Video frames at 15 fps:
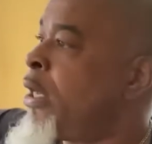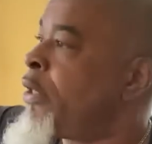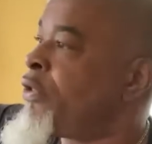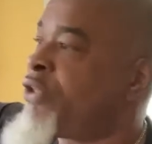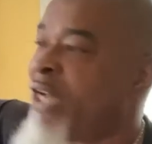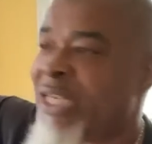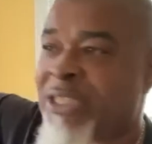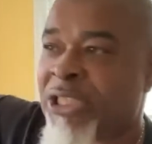
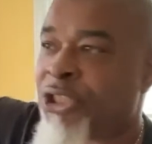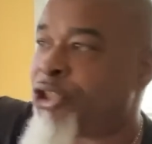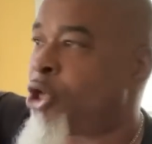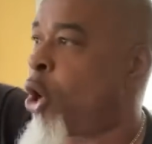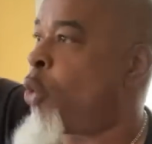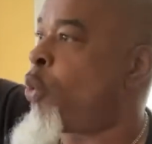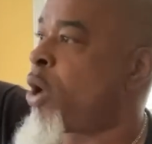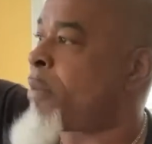just to
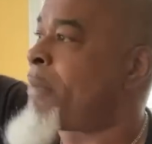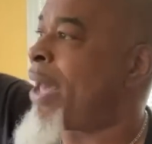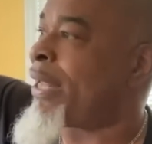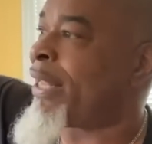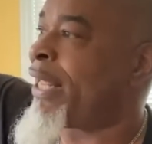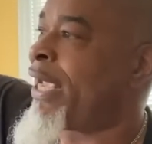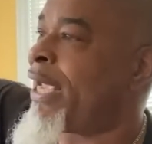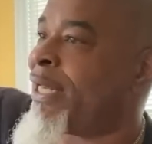show where my
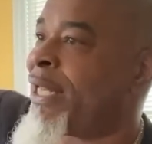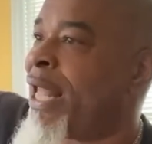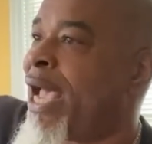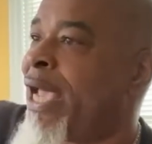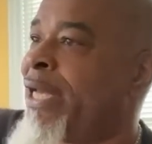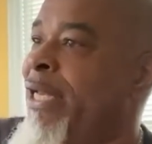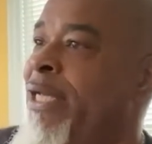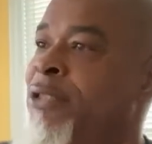
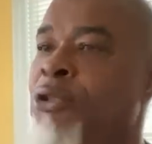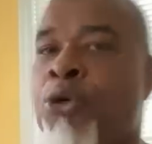landline is.